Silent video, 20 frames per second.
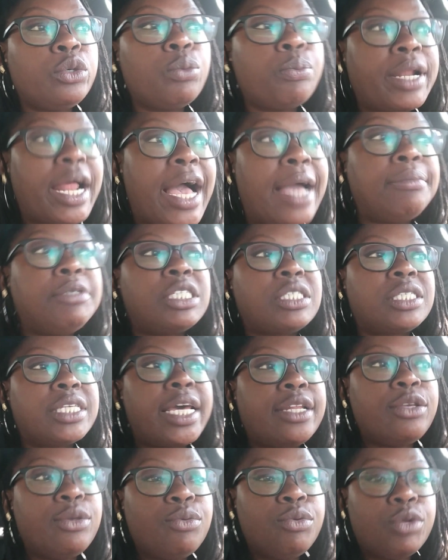But I'm just
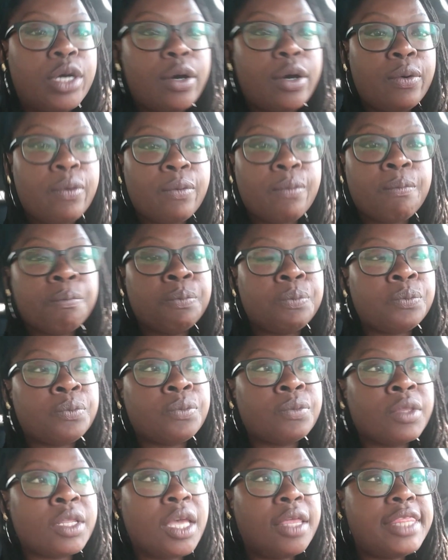letting you
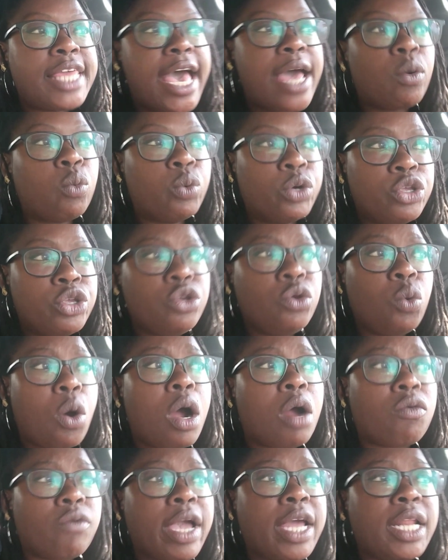know that when you
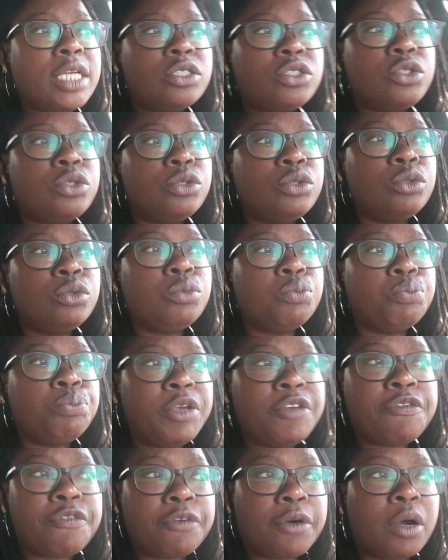are ready to
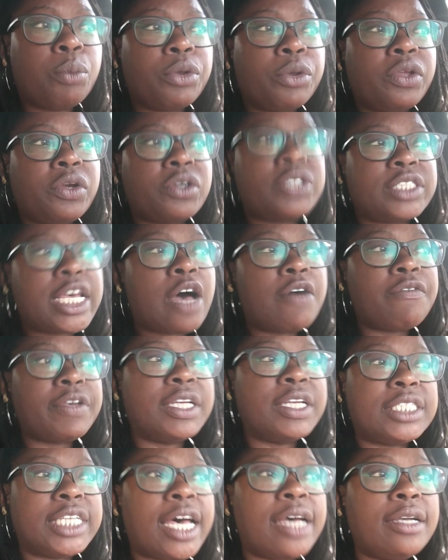be firm with yourself
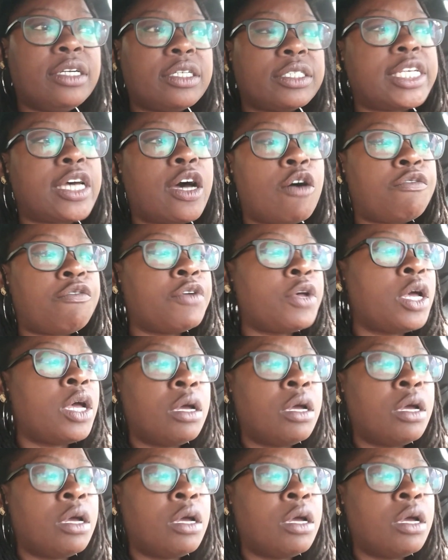and tell yourself,